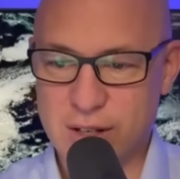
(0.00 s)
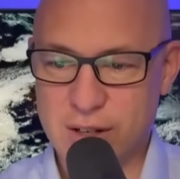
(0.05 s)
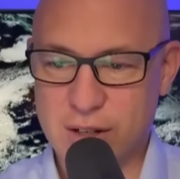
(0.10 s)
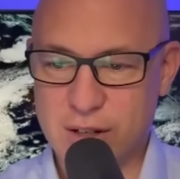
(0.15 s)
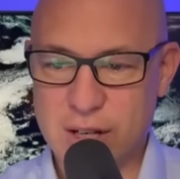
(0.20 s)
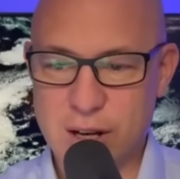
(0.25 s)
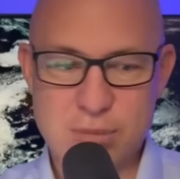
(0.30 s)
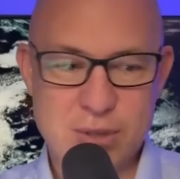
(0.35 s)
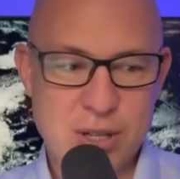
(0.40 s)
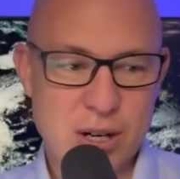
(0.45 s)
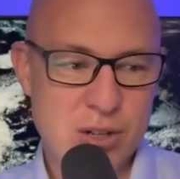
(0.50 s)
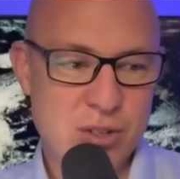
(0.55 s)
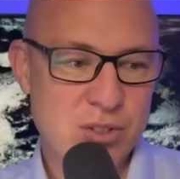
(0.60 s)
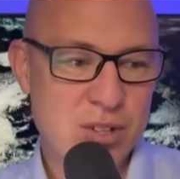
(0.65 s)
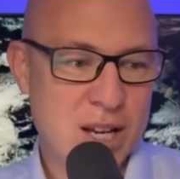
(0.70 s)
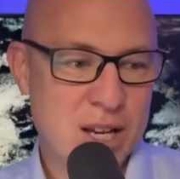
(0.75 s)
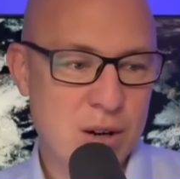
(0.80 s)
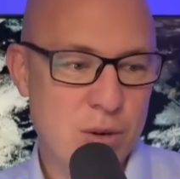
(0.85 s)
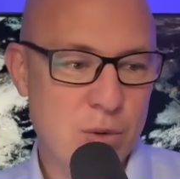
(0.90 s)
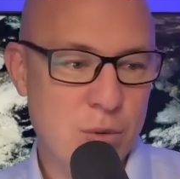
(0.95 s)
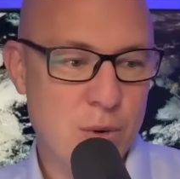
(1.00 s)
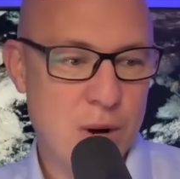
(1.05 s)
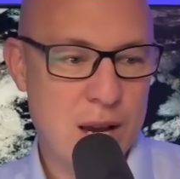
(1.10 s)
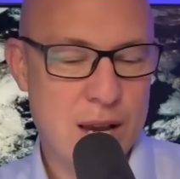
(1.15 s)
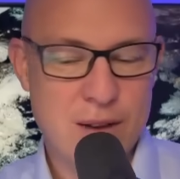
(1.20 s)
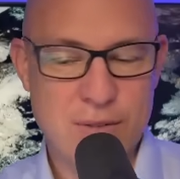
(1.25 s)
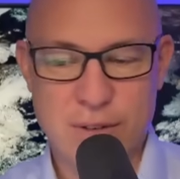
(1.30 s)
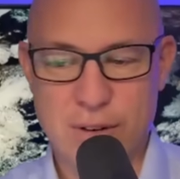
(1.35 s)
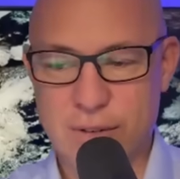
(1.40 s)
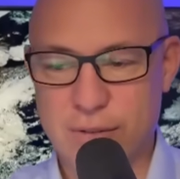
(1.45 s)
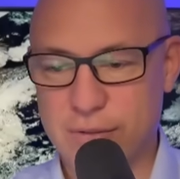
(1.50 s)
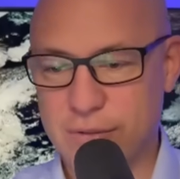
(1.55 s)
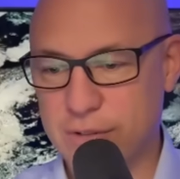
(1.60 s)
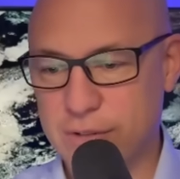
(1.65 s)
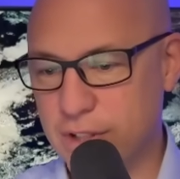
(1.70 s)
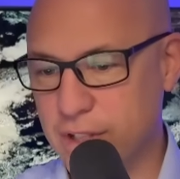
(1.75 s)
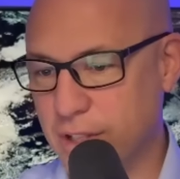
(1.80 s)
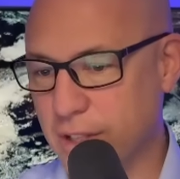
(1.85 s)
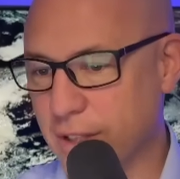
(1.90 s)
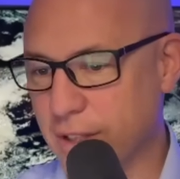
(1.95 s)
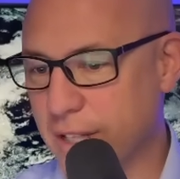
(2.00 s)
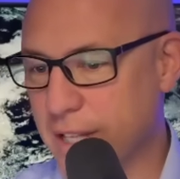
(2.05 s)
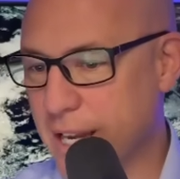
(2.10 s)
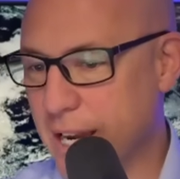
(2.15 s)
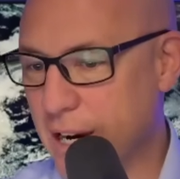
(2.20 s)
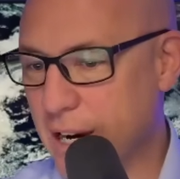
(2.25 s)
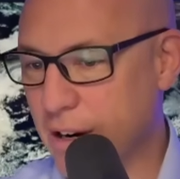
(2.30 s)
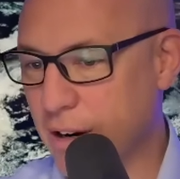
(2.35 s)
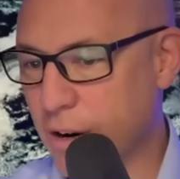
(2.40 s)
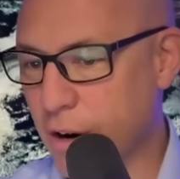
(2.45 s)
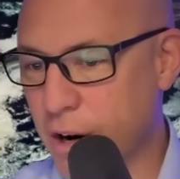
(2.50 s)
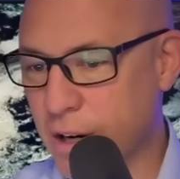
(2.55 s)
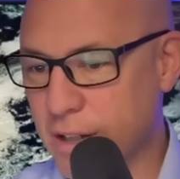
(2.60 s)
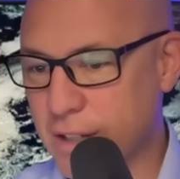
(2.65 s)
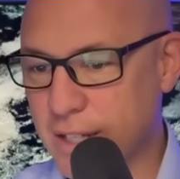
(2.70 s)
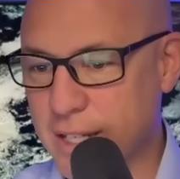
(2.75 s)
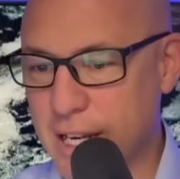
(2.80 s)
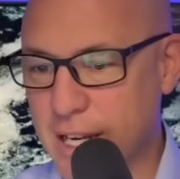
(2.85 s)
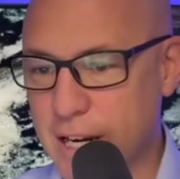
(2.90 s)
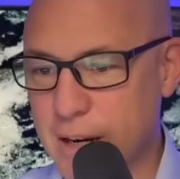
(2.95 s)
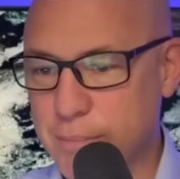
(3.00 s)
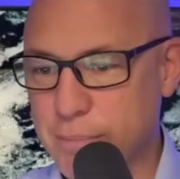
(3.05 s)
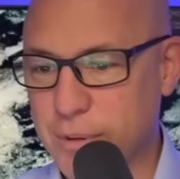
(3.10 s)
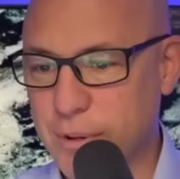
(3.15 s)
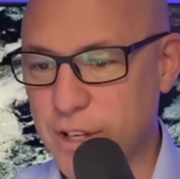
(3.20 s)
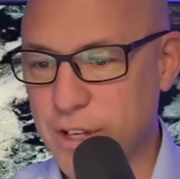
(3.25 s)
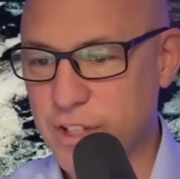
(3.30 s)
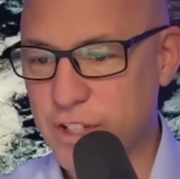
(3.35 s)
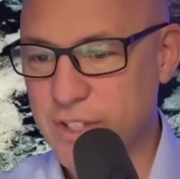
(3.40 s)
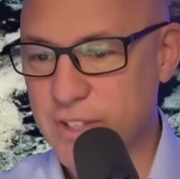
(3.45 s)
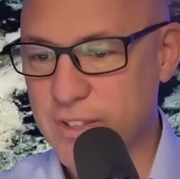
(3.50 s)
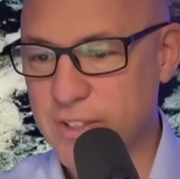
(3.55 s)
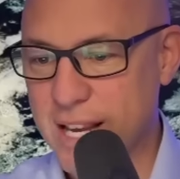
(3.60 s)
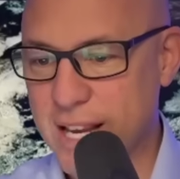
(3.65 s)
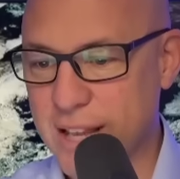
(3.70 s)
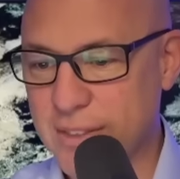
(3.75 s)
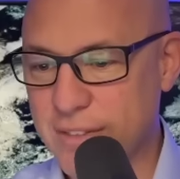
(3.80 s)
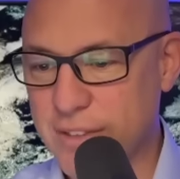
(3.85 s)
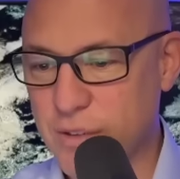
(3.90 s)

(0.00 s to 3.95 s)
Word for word: Here comes our second wave of chilly air, Arctic air plunging south.